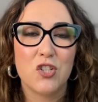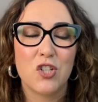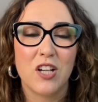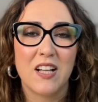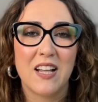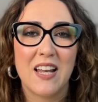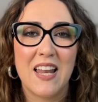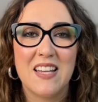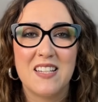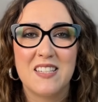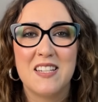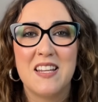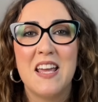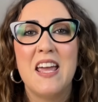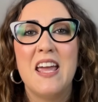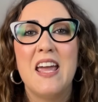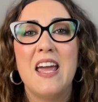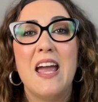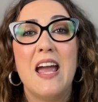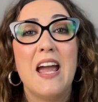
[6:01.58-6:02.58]
class.
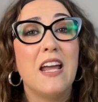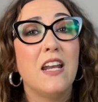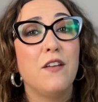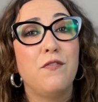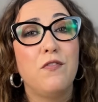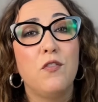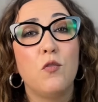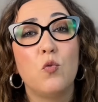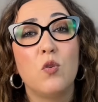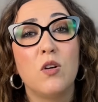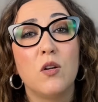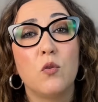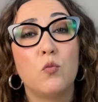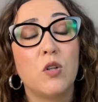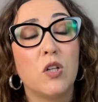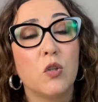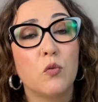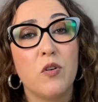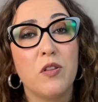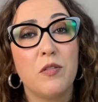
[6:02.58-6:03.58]
And if you want to
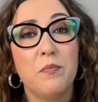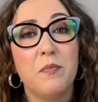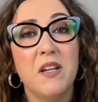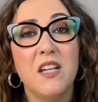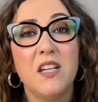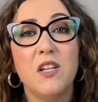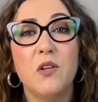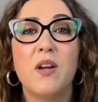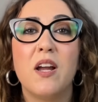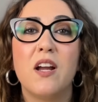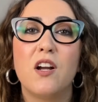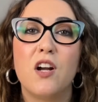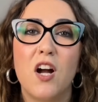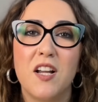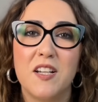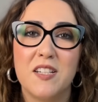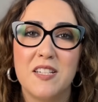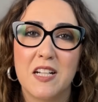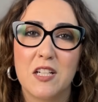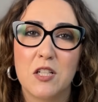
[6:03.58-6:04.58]
work with me, you can
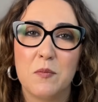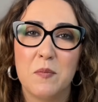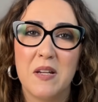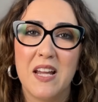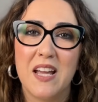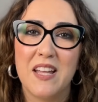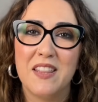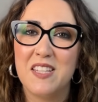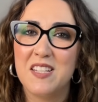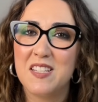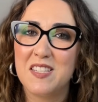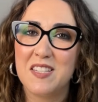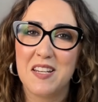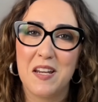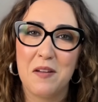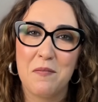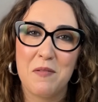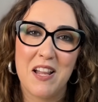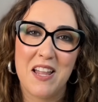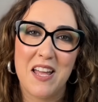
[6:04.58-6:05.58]
contact me at this
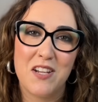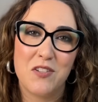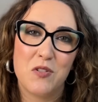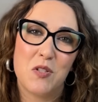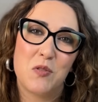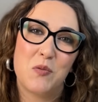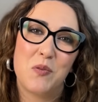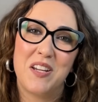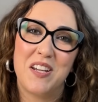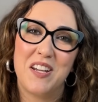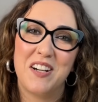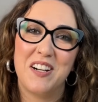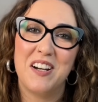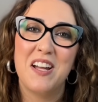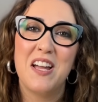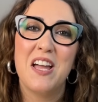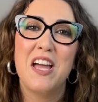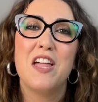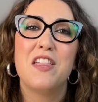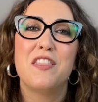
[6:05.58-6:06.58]
email address right here.
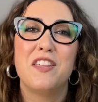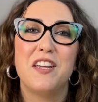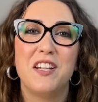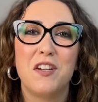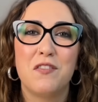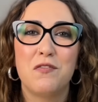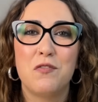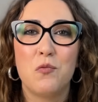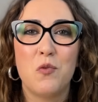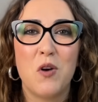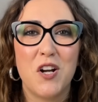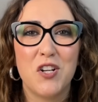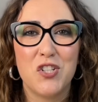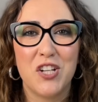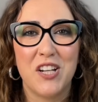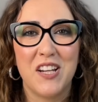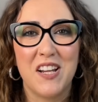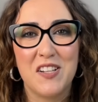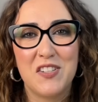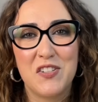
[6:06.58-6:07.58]
Thank you for watching,
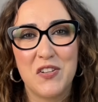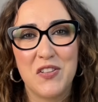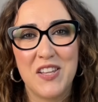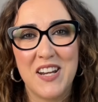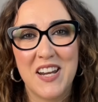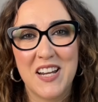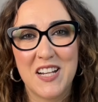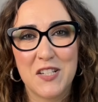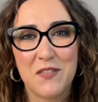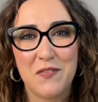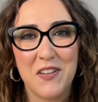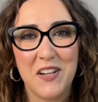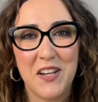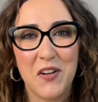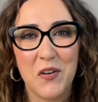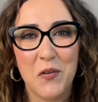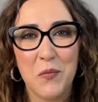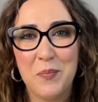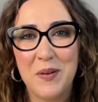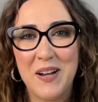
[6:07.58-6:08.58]
and I'll see you in the next video.
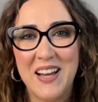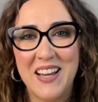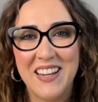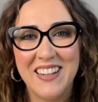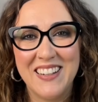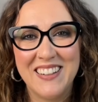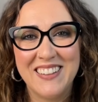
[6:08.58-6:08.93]
Bye.